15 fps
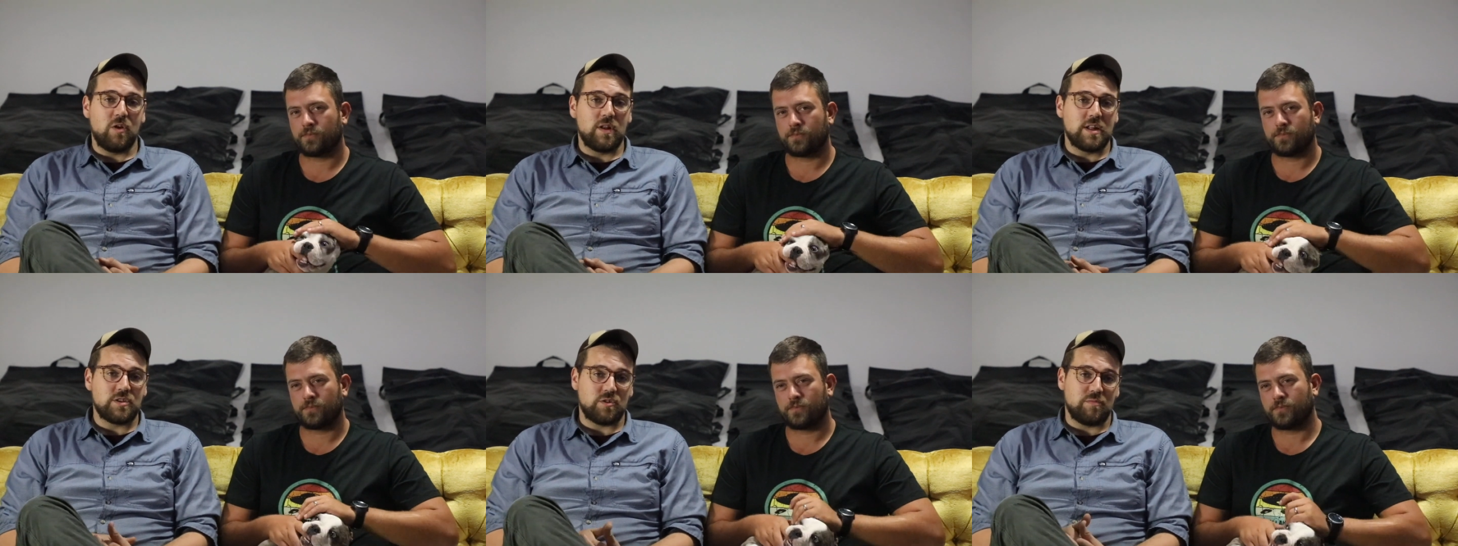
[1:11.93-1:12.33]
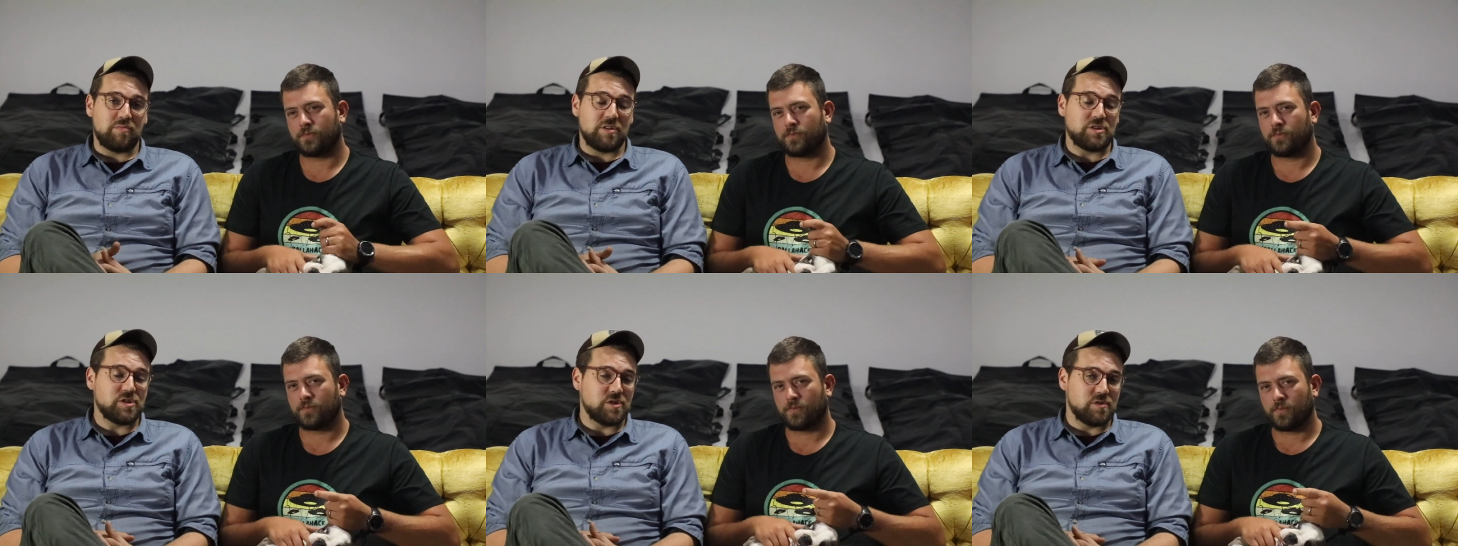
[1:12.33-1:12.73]
Speaker 1: units, or
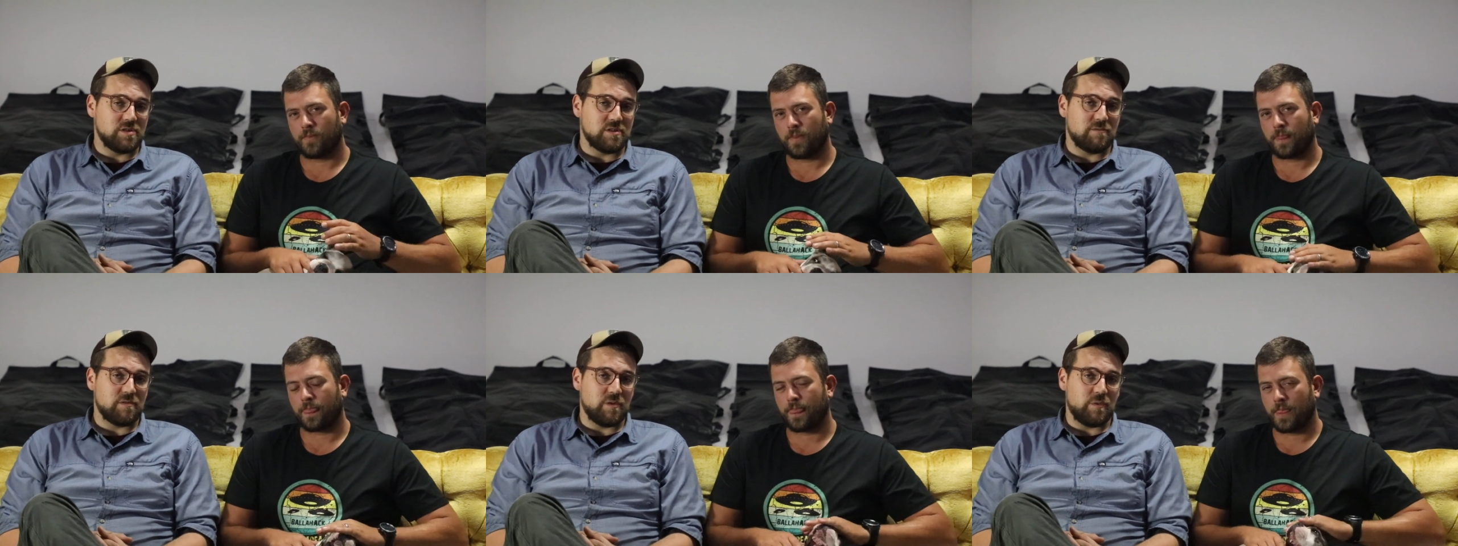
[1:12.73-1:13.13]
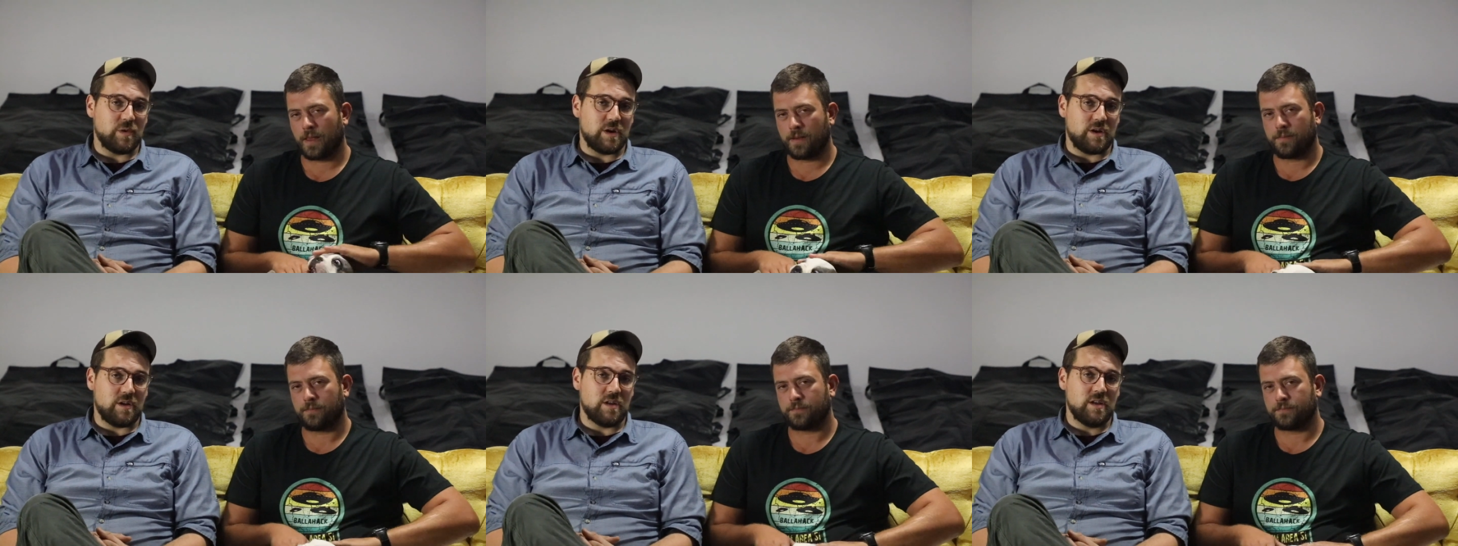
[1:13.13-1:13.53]
platoons, if you
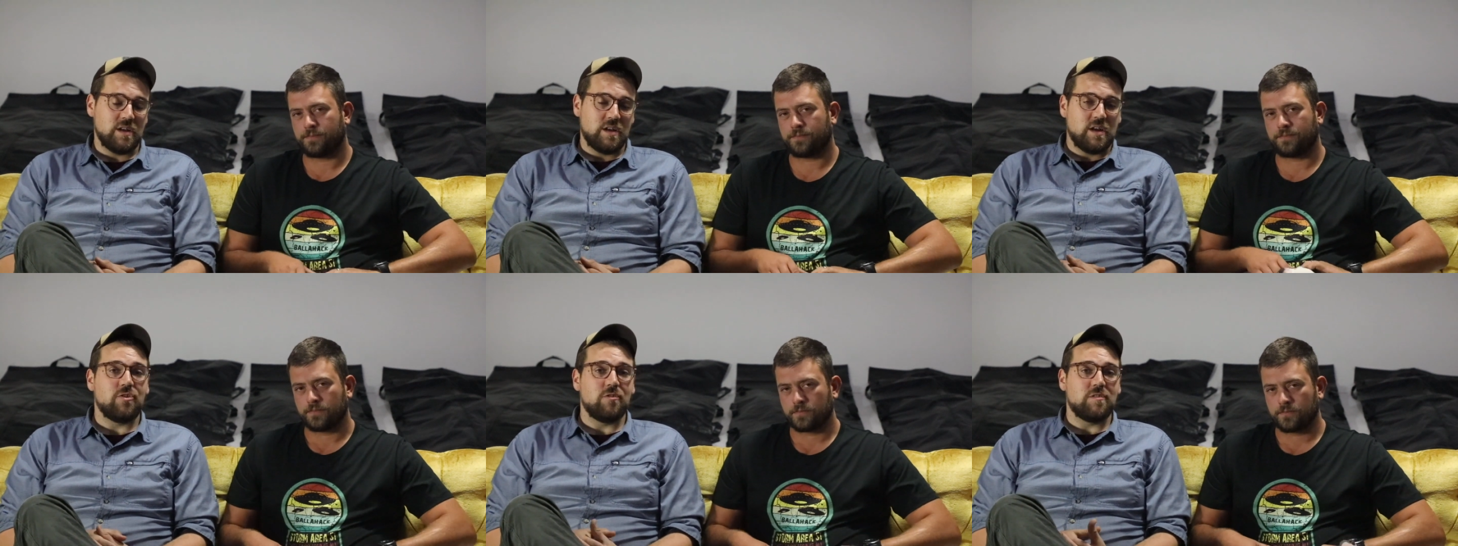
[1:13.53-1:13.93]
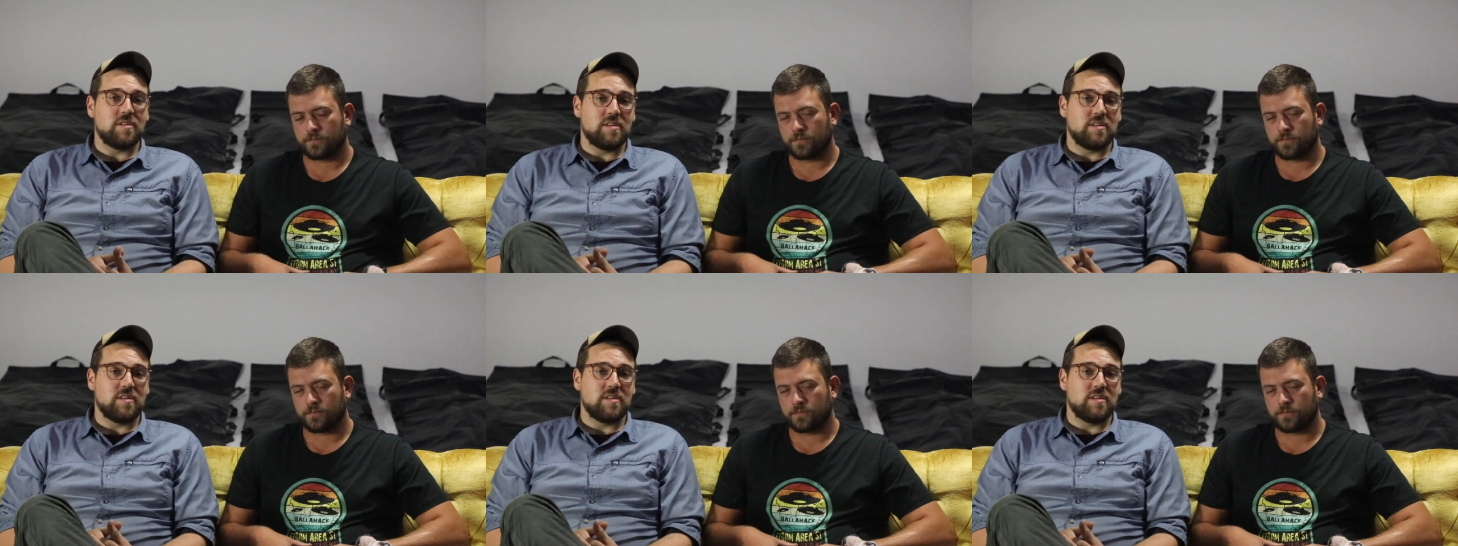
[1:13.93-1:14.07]
will, to the